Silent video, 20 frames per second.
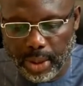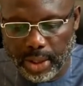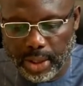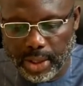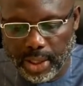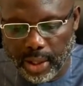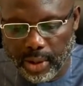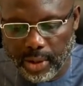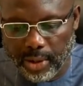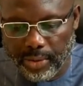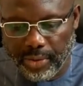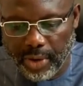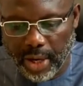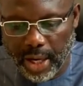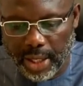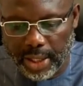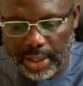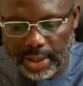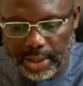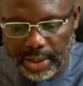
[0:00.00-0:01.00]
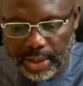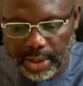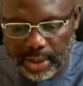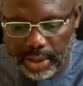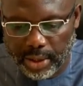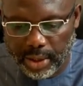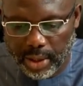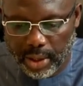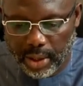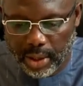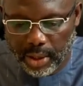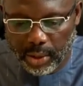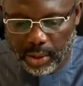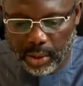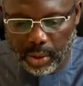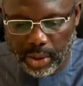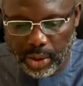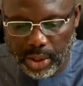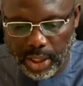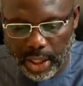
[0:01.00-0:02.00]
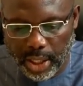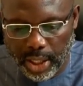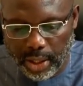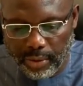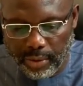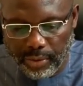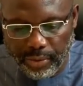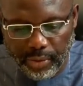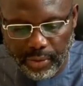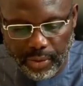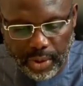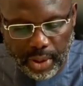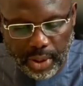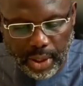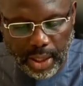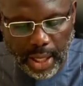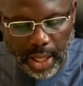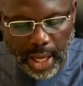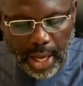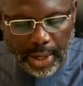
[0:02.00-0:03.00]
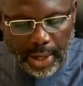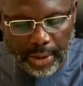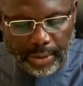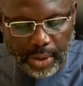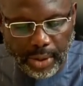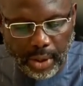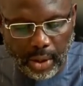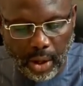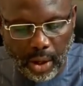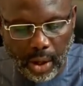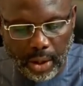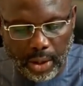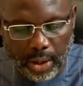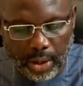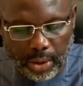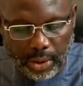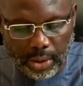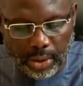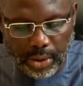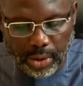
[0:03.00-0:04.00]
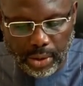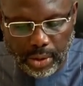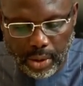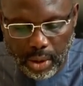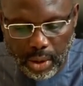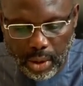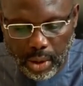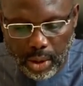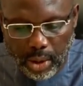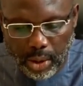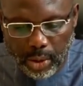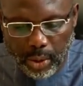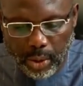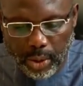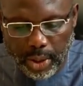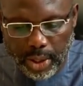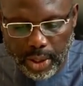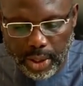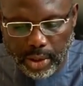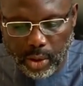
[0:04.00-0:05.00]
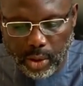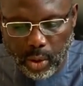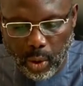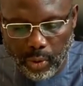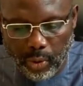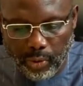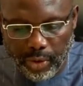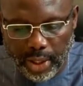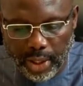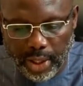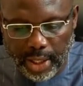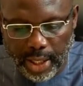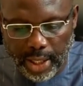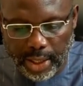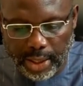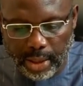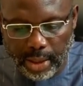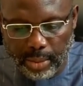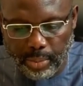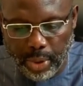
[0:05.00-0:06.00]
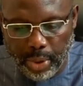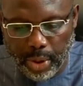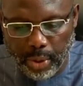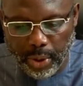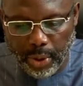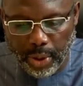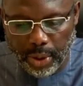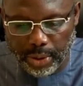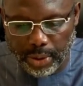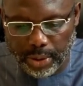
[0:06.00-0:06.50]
sacrifice to save the lives of others during this COVID-19 period.